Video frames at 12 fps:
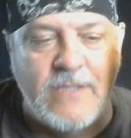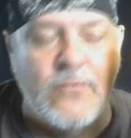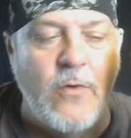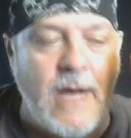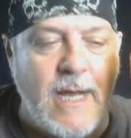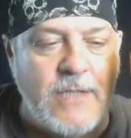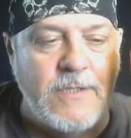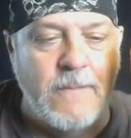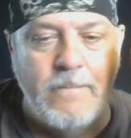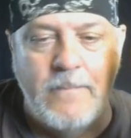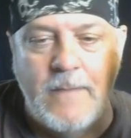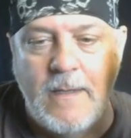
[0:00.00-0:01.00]
Watch.
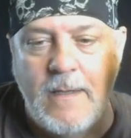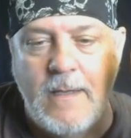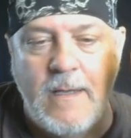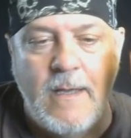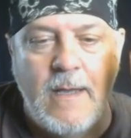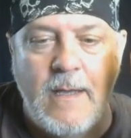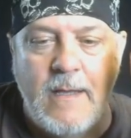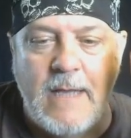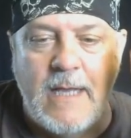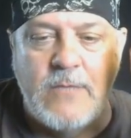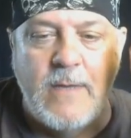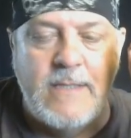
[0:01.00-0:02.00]

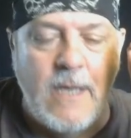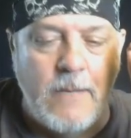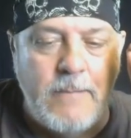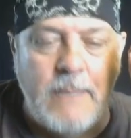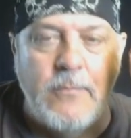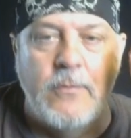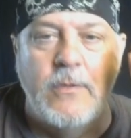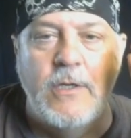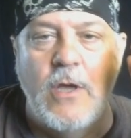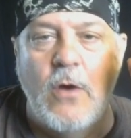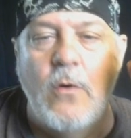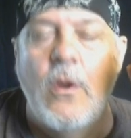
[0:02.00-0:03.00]
That's why I tell people, you
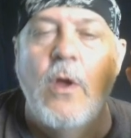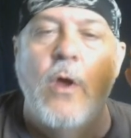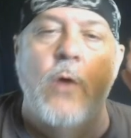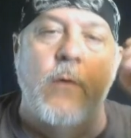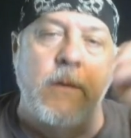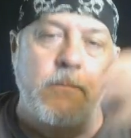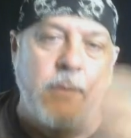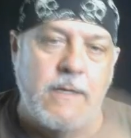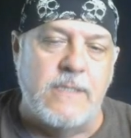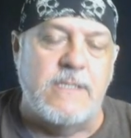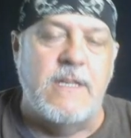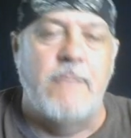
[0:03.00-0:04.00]
know, when you put the
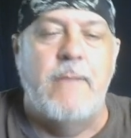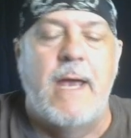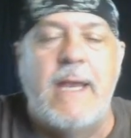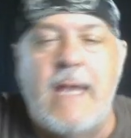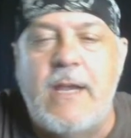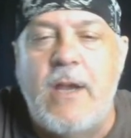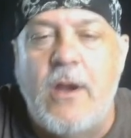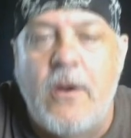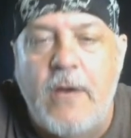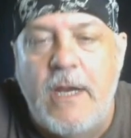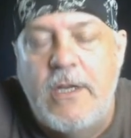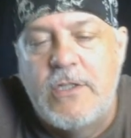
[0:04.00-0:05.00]
stuff back in here
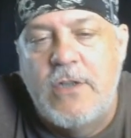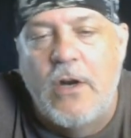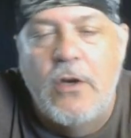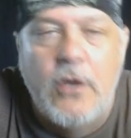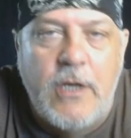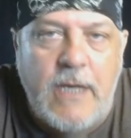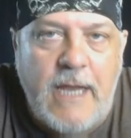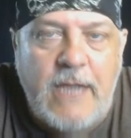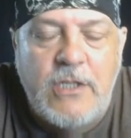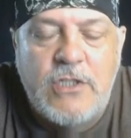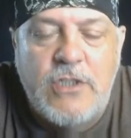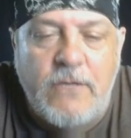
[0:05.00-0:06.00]
and you start looking at it,
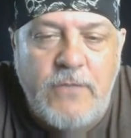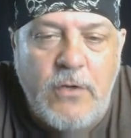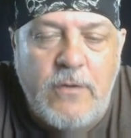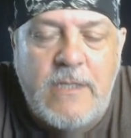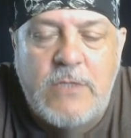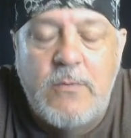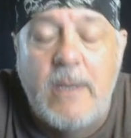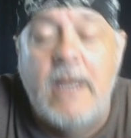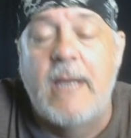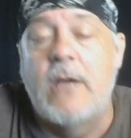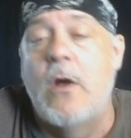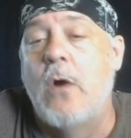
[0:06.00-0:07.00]
you start viewing it this way, you're
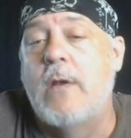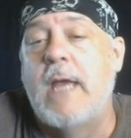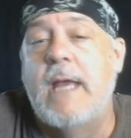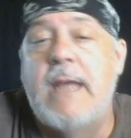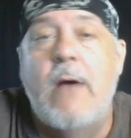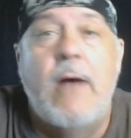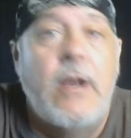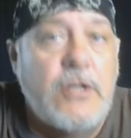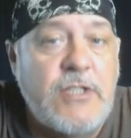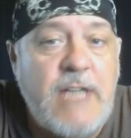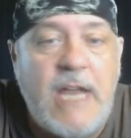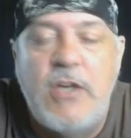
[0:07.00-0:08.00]
like, okay, now I
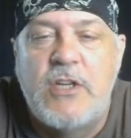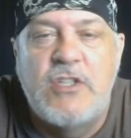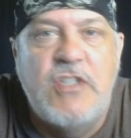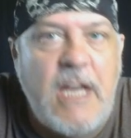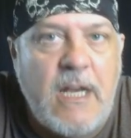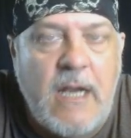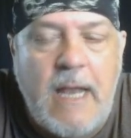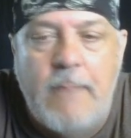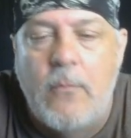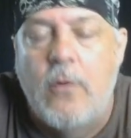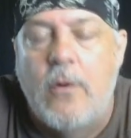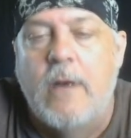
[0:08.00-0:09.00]
understand. You can see it a lot
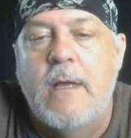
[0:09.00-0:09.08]
more.